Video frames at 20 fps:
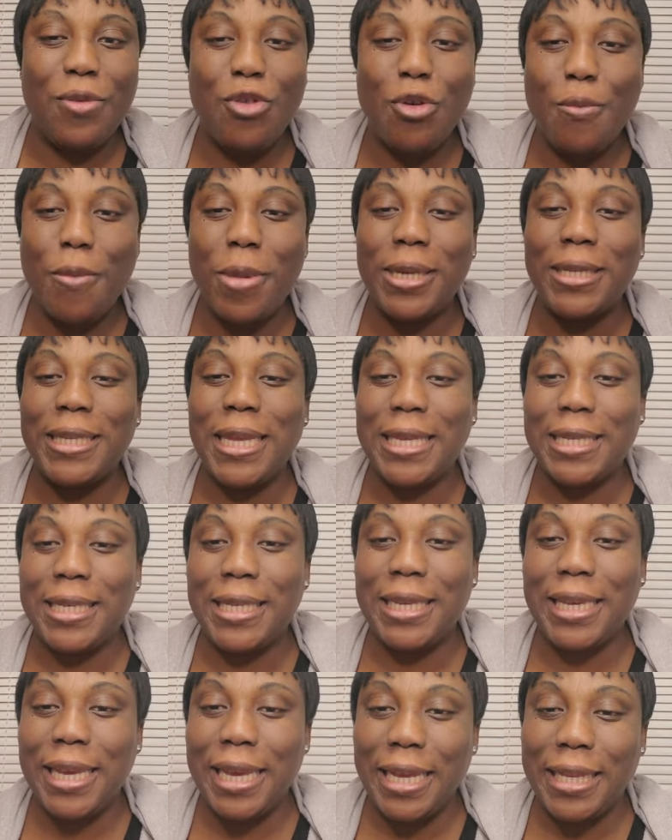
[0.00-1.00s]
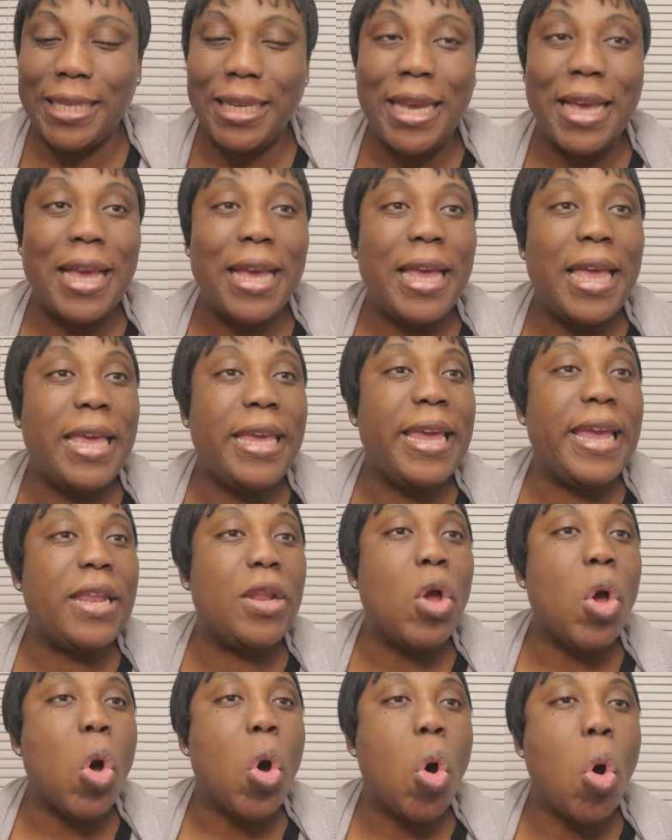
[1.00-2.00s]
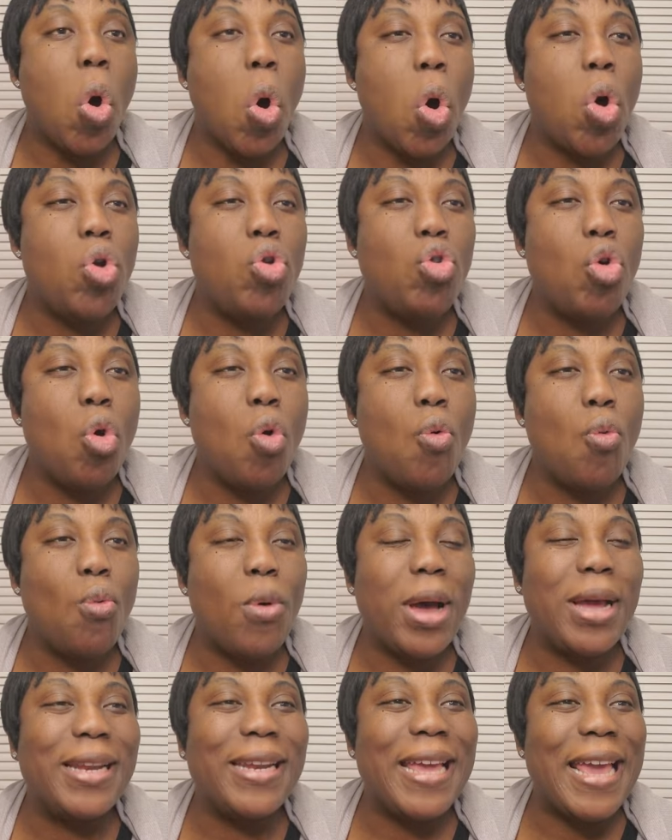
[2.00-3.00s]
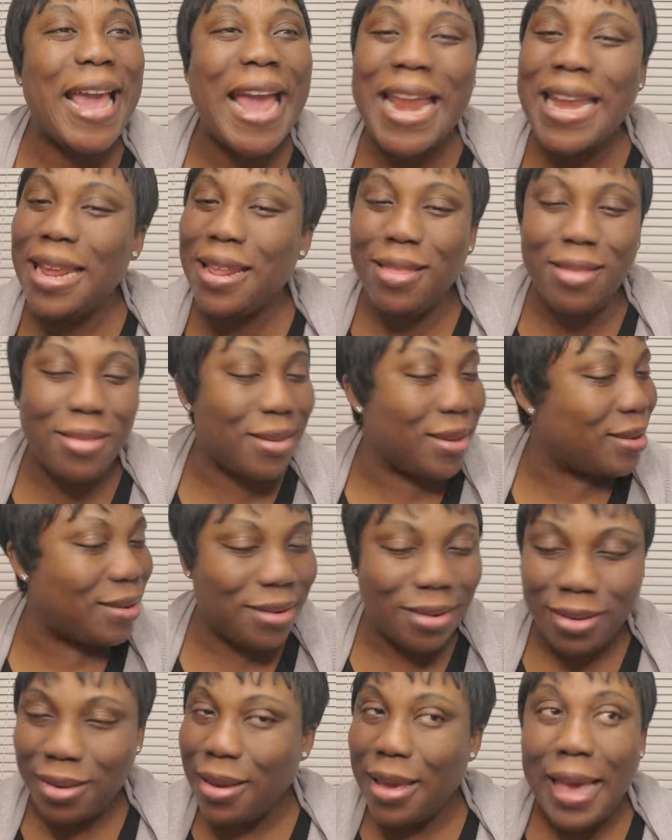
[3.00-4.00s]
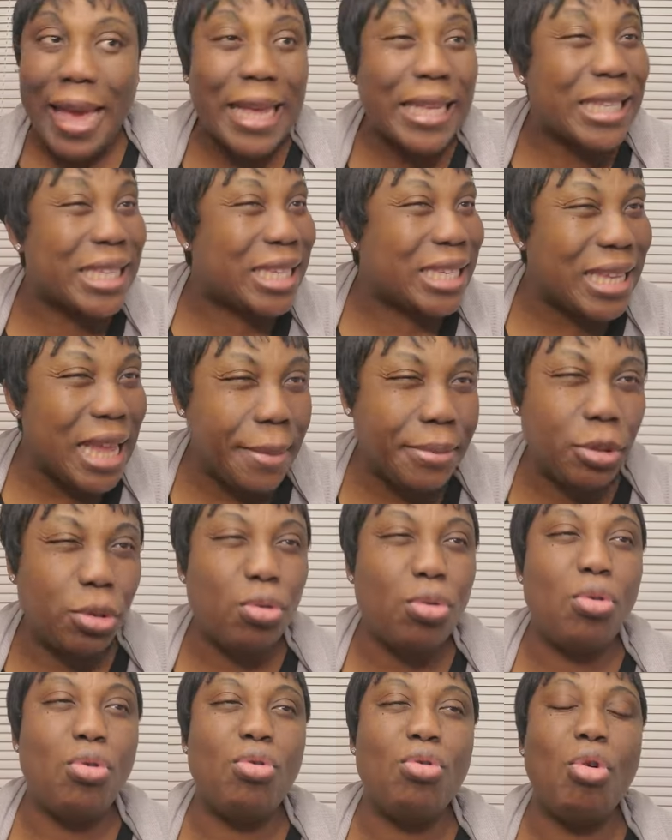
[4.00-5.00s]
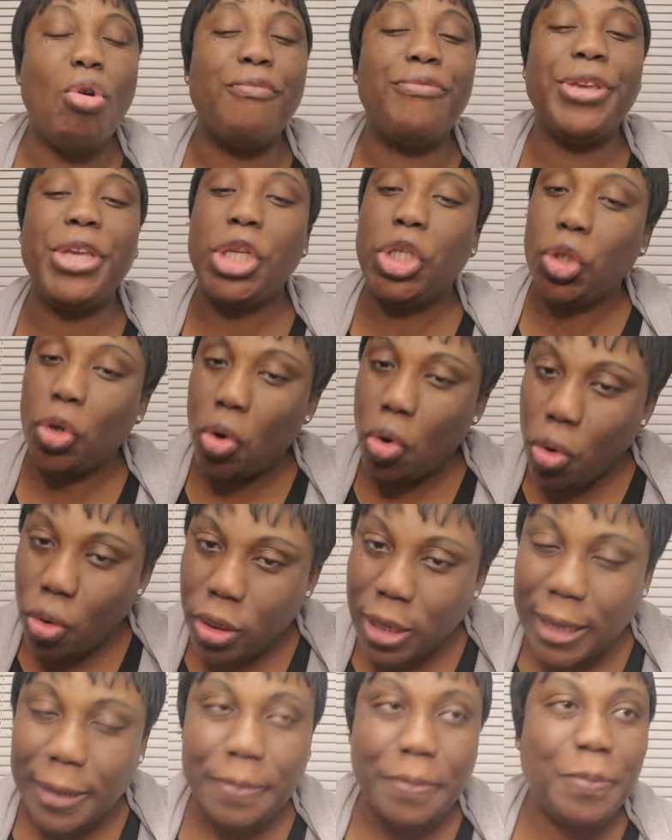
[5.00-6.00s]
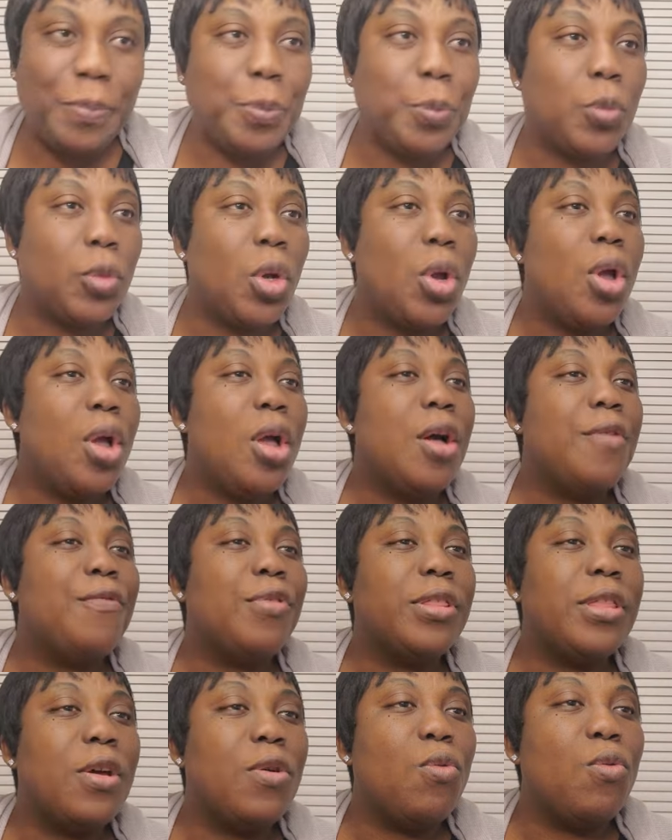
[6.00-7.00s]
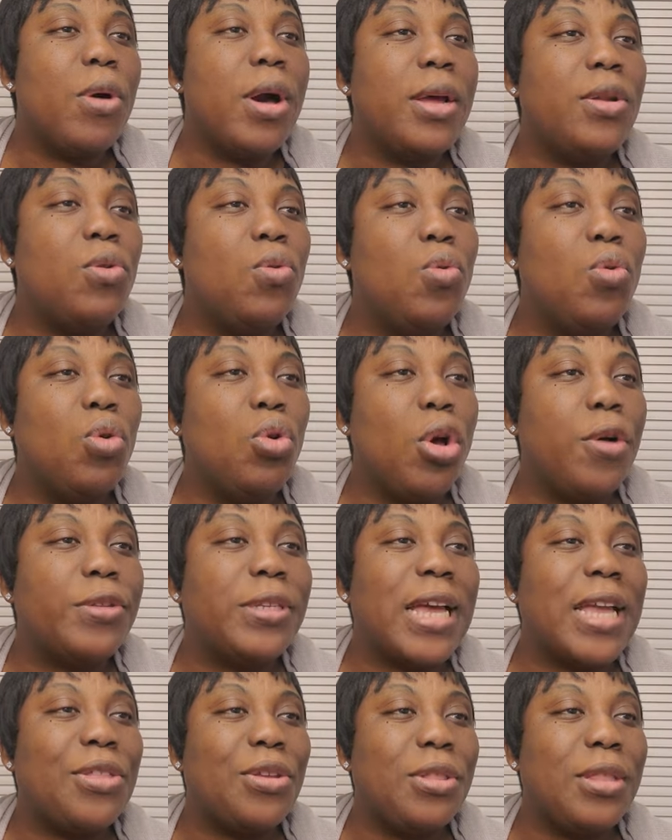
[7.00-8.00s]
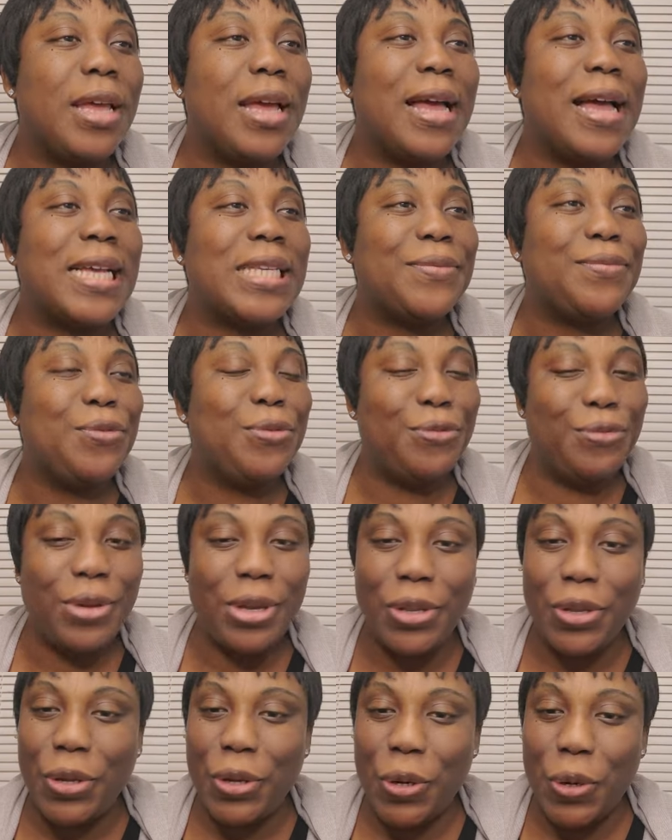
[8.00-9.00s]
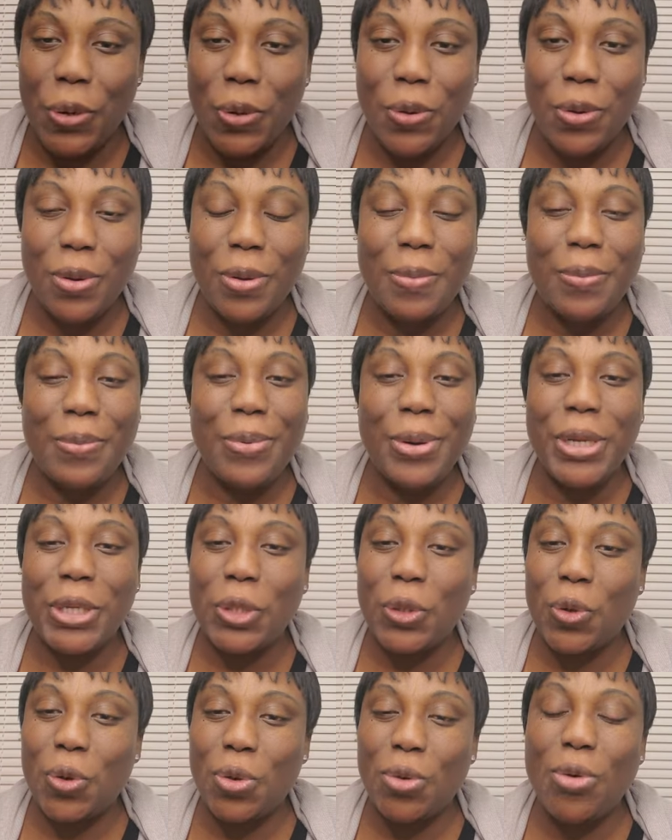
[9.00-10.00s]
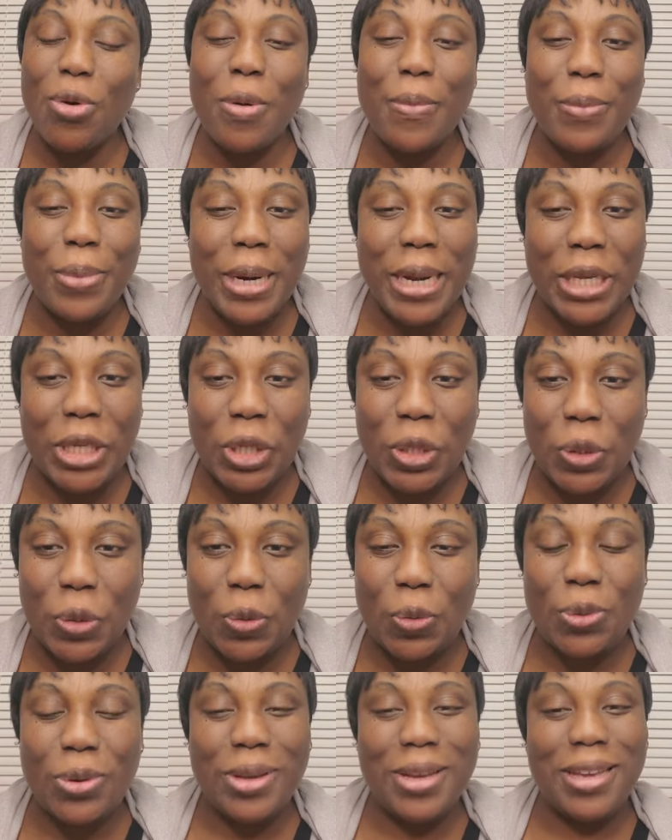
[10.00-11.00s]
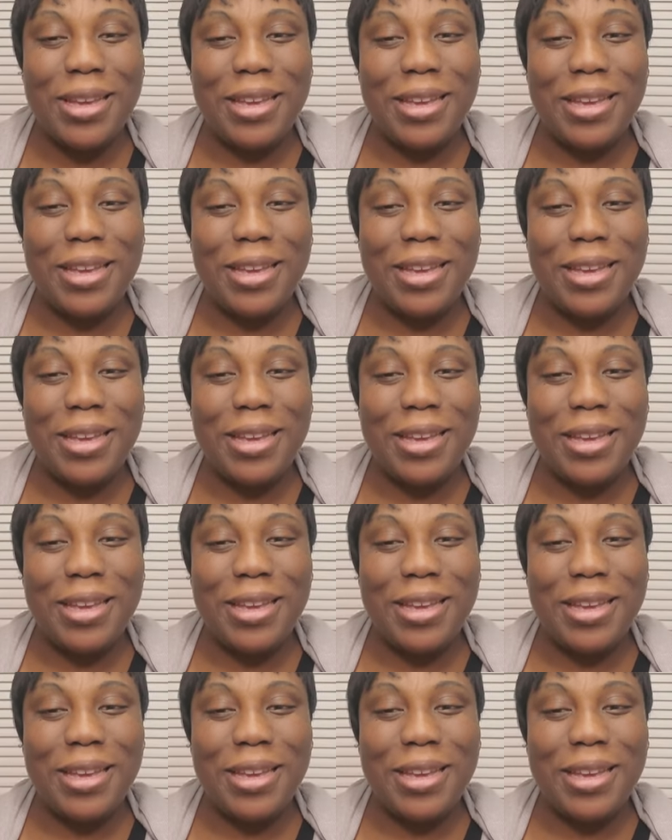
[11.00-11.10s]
Romans 13:8. Again, "Owe no one anything except to love each other. For the one who loves another has fulfilled the law." Praise God. God bless you.